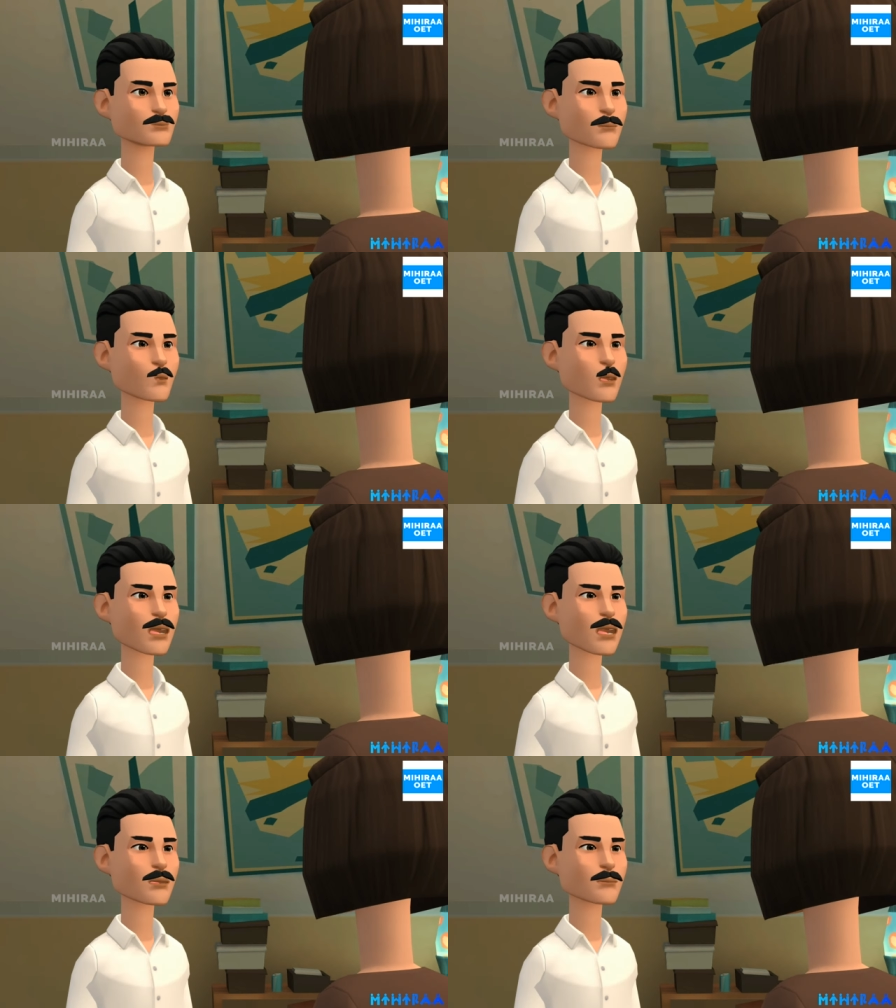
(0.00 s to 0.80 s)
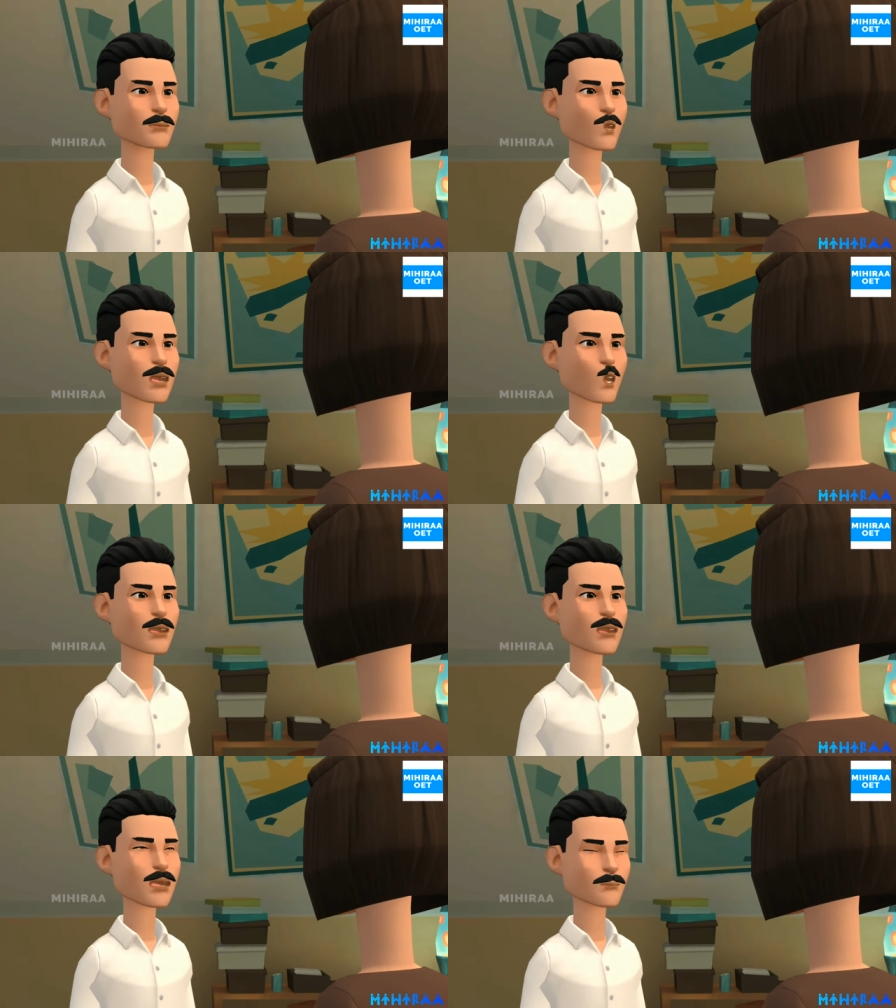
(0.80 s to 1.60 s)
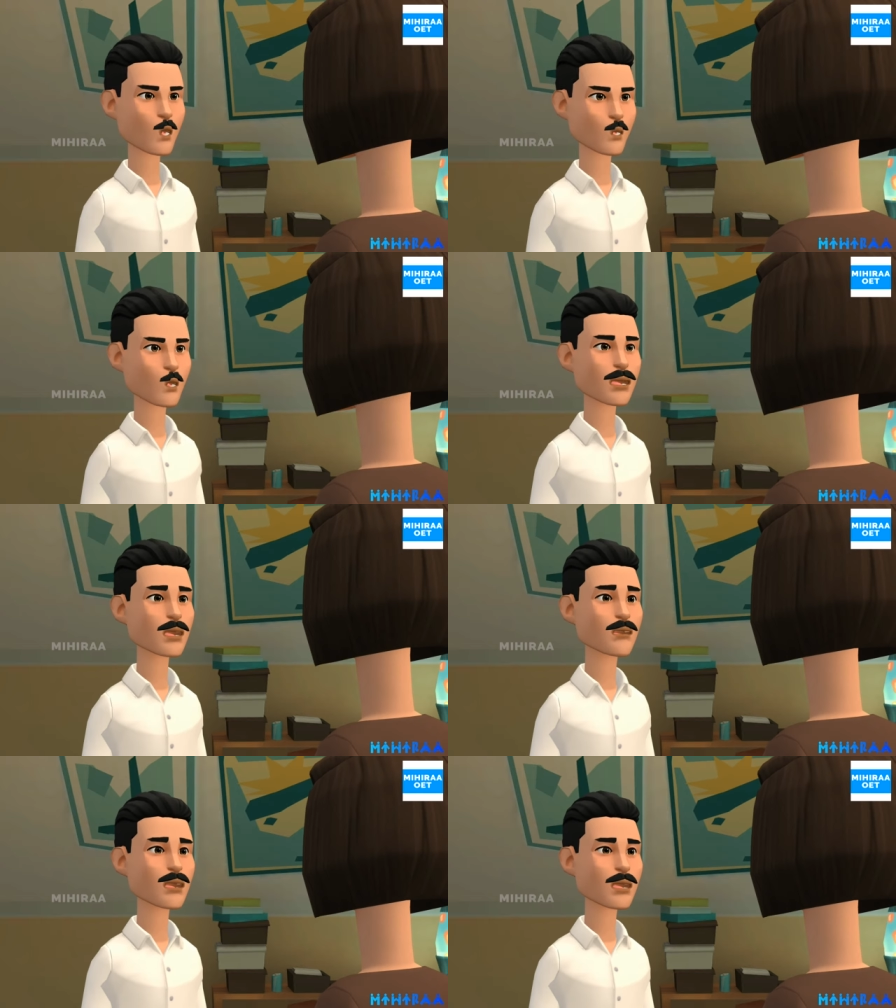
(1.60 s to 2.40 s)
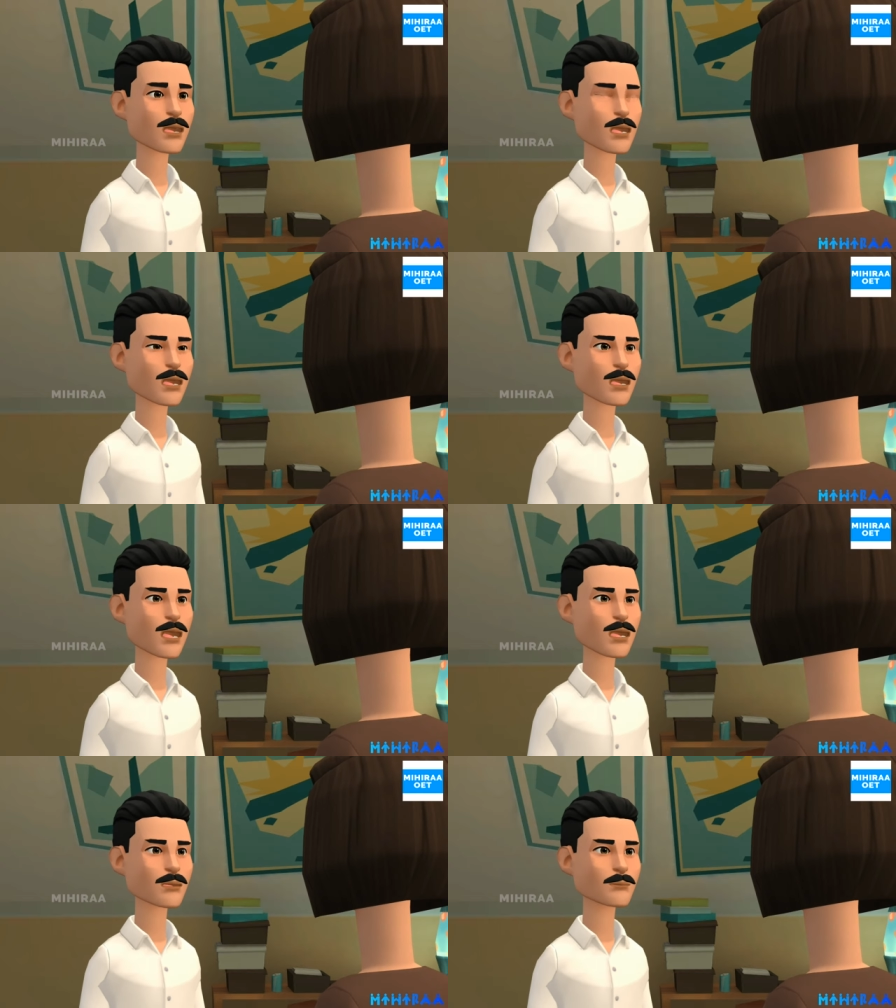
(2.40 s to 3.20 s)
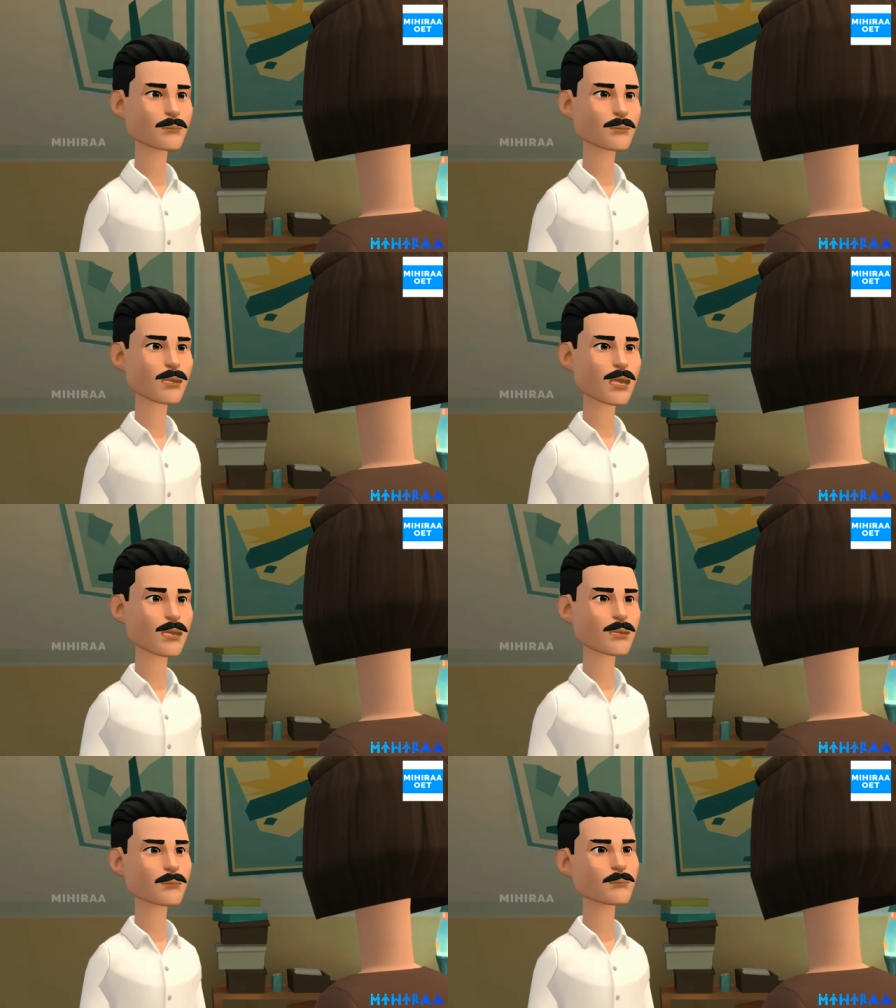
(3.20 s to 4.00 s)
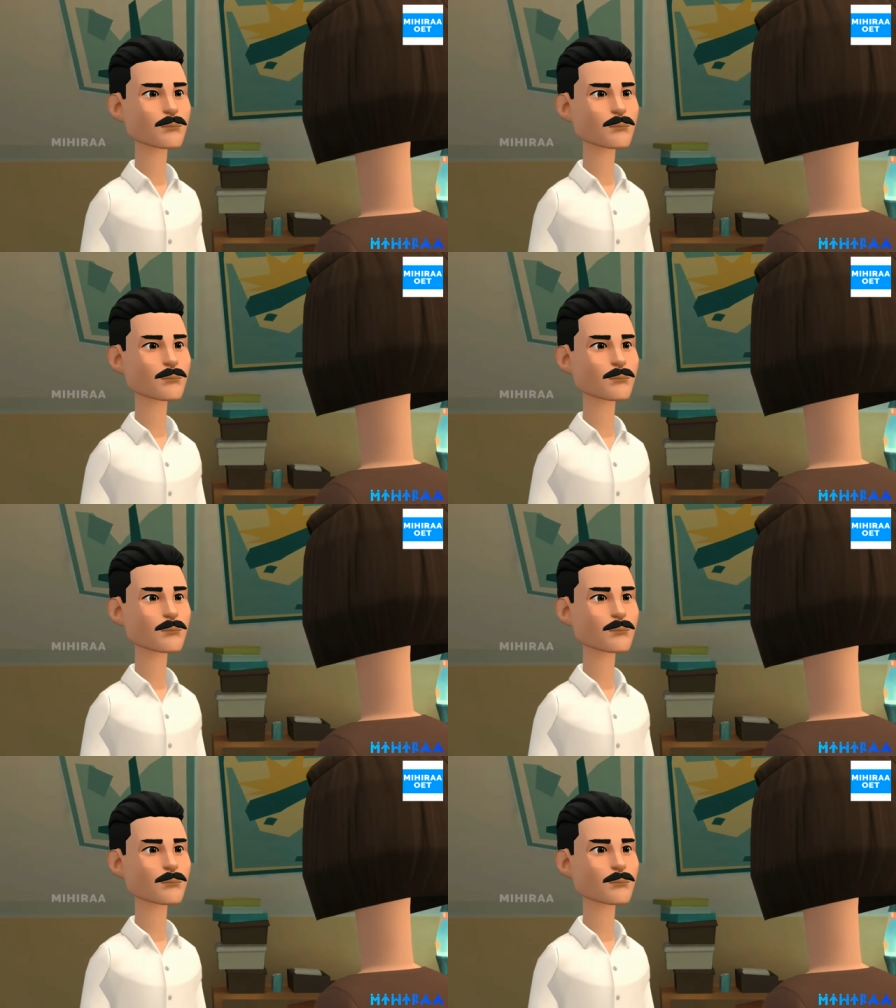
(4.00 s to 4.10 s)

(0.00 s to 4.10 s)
Okay, do you have any more clarification needed, Grace?